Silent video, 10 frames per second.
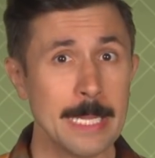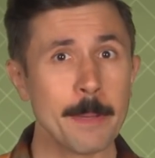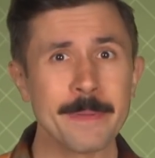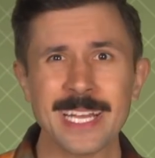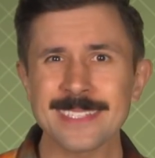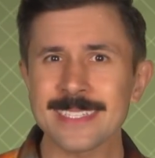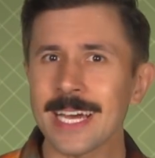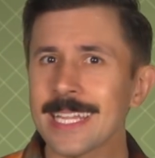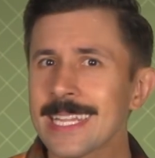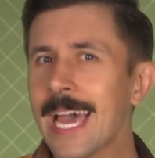but because it
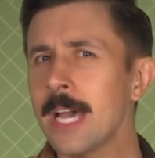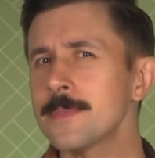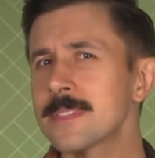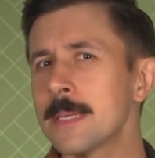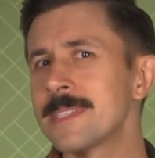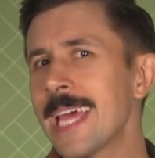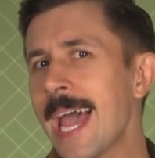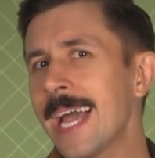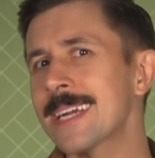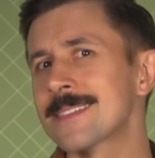allows them
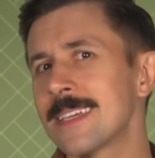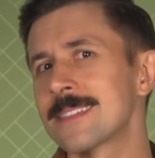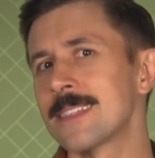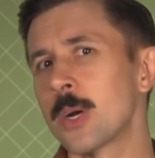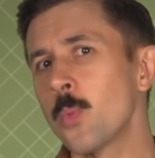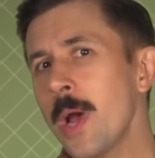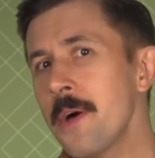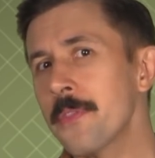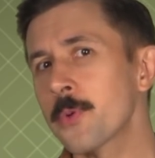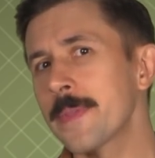to access their
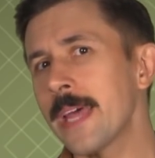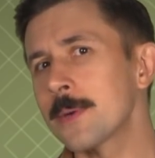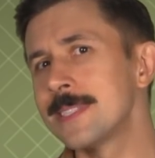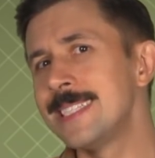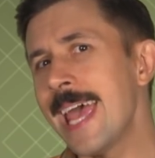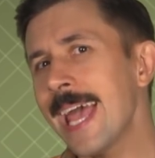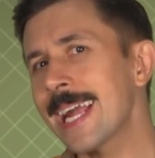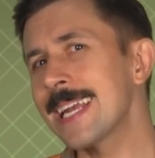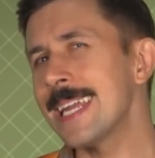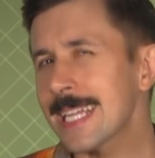wealth without
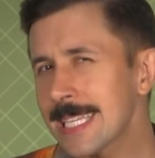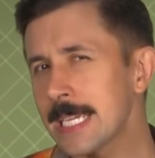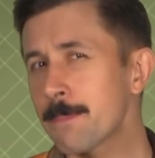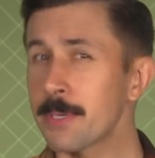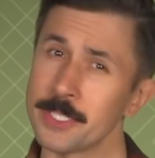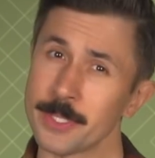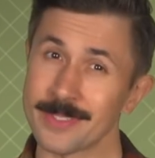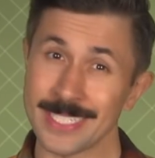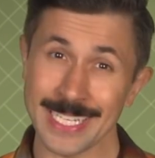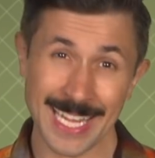technically
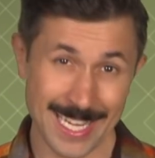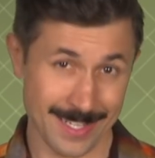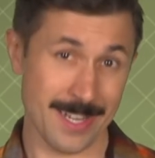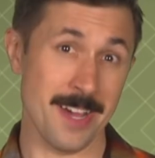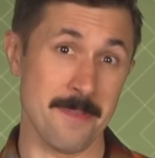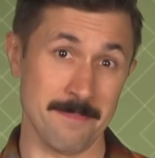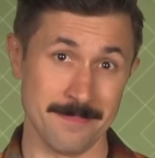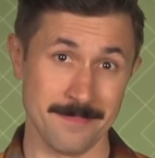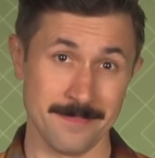producing income.